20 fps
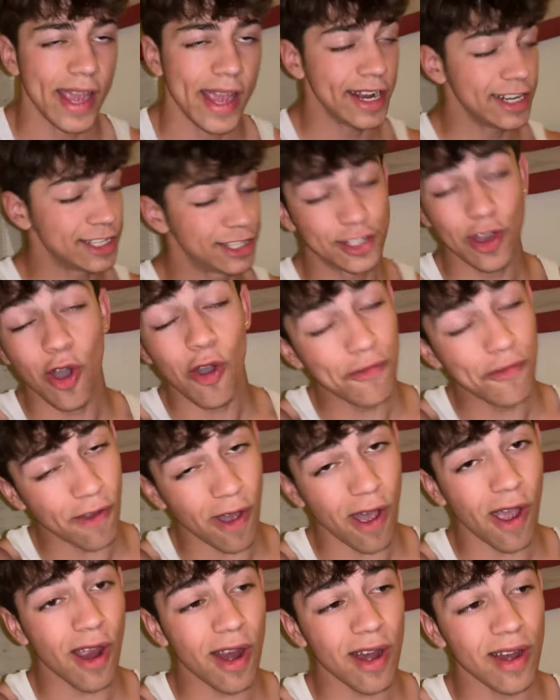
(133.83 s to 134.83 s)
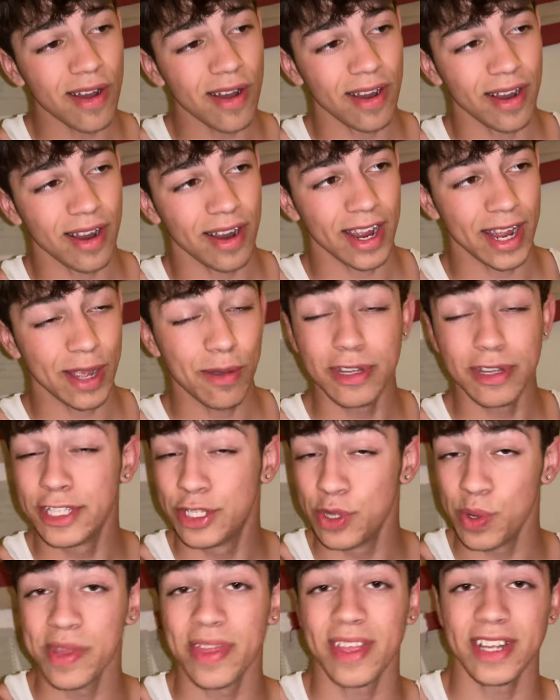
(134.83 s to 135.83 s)
And so far, it was
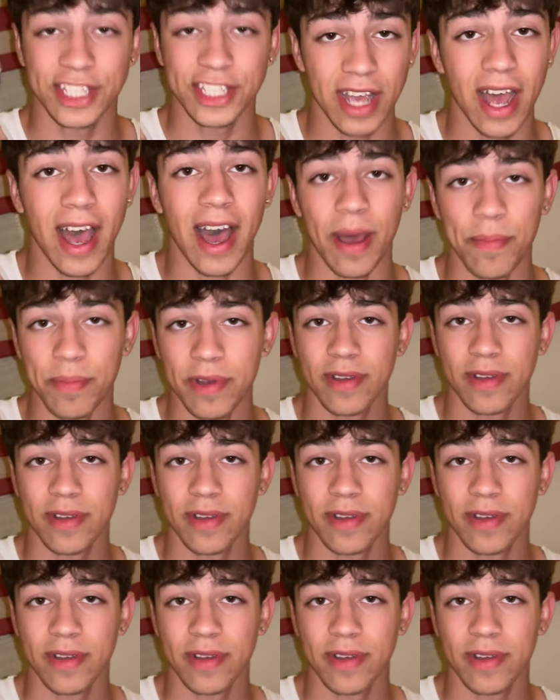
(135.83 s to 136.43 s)
doing the job.